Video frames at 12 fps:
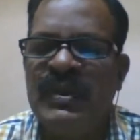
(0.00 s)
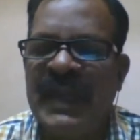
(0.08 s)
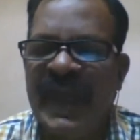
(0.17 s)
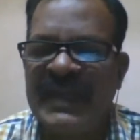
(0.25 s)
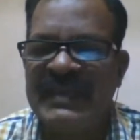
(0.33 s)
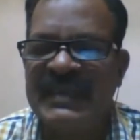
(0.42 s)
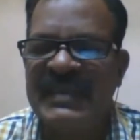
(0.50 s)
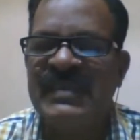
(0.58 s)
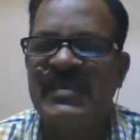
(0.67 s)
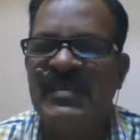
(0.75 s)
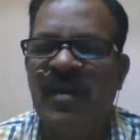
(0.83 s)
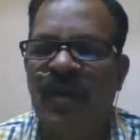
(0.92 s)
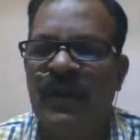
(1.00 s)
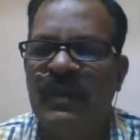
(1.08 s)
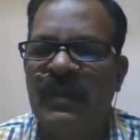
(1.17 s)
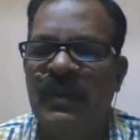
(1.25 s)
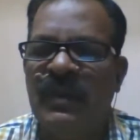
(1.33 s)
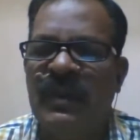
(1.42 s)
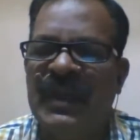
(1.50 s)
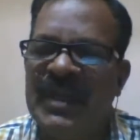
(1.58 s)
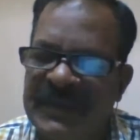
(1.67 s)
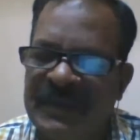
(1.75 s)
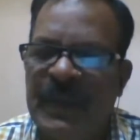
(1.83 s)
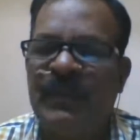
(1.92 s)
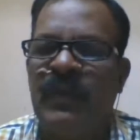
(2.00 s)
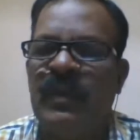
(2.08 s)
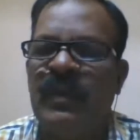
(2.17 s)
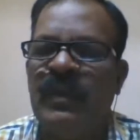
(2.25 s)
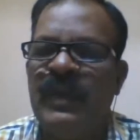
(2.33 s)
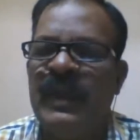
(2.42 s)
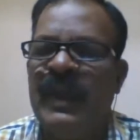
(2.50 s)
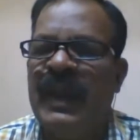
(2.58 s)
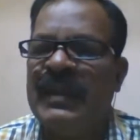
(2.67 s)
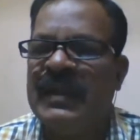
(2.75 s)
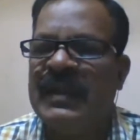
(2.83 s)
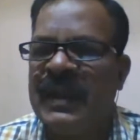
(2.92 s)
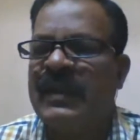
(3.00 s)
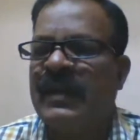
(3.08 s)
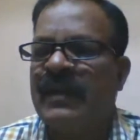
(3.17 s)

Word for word: taxes upon the rich people and take